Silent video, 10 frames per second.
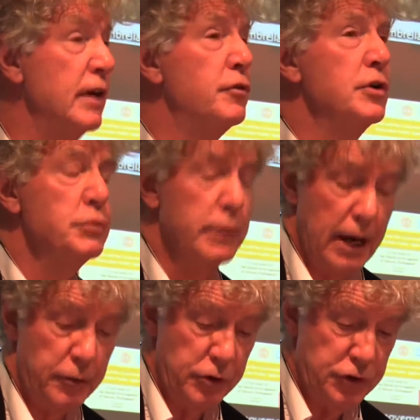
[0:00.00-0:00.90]
suffrage
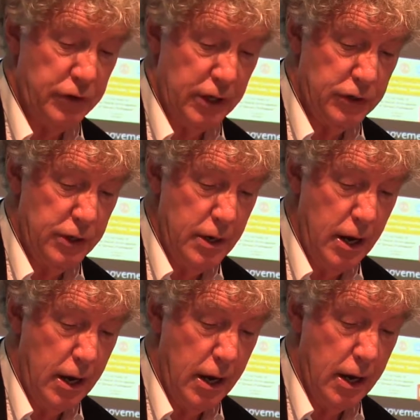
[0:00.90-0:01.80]
without restriction
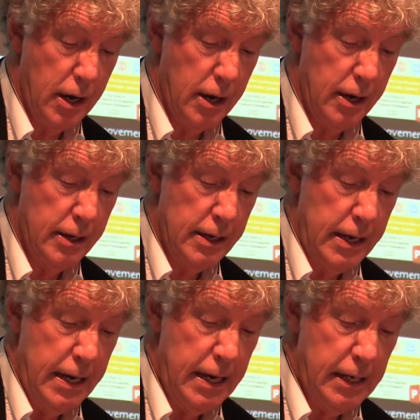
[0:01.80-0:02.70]

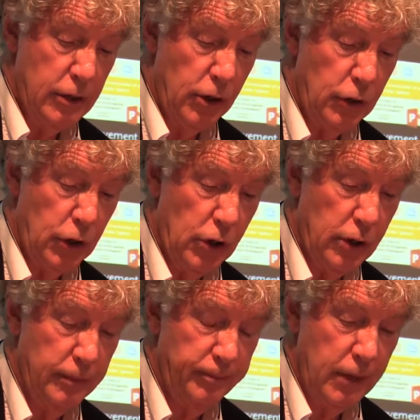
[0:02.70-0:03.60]
in Hong
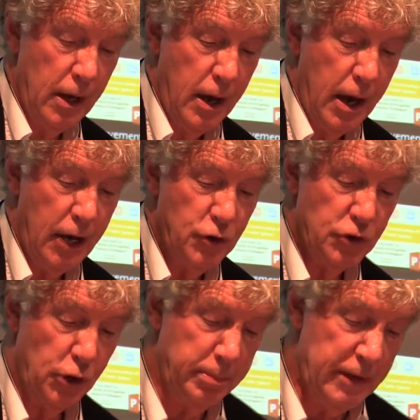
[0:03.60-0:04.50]
Kong, and who
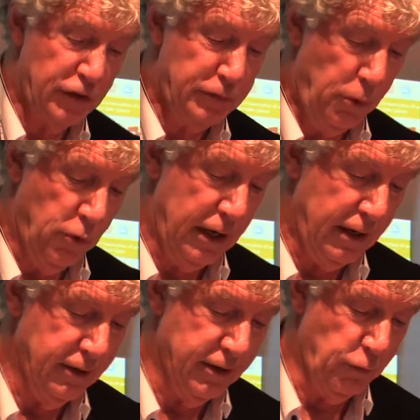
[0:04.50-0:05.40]
told me this
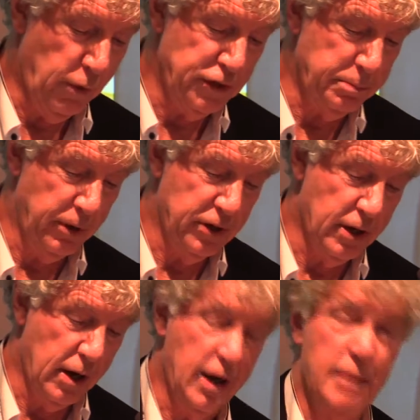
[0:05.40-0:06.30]
morning that once upon a
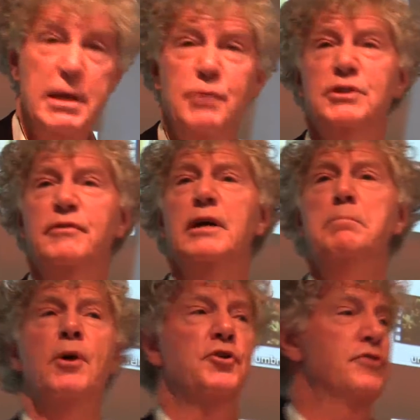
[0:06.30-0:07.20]
time he was a very
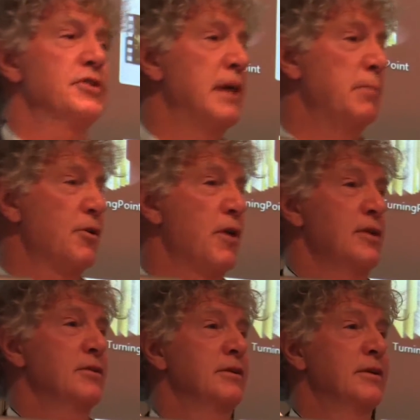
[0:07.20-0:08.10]
moderate
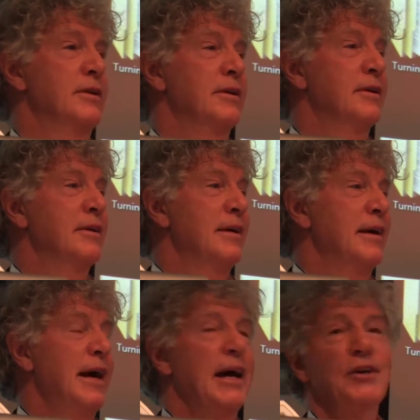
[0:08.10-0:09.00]
Democrat
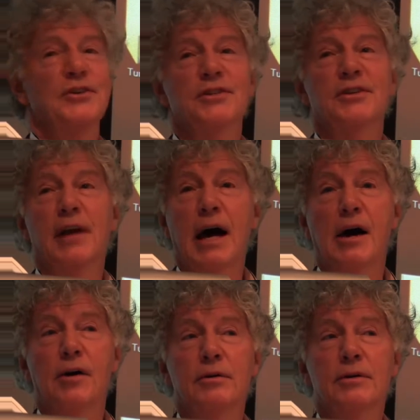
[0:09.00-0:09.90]
and
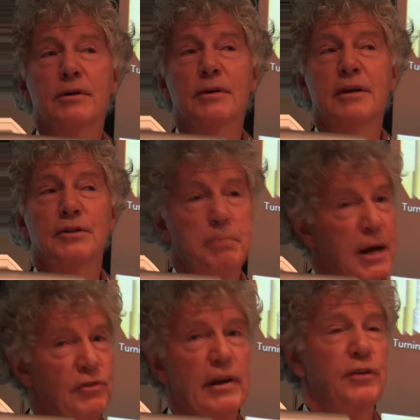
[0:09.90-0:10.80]
now is
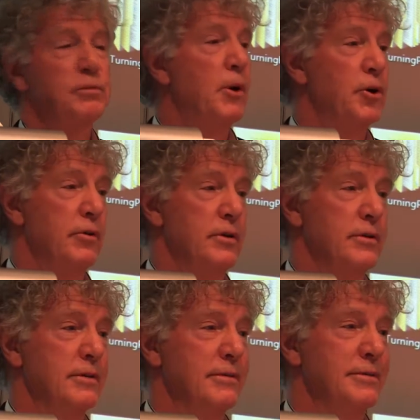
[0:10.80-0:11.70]
much less moderate.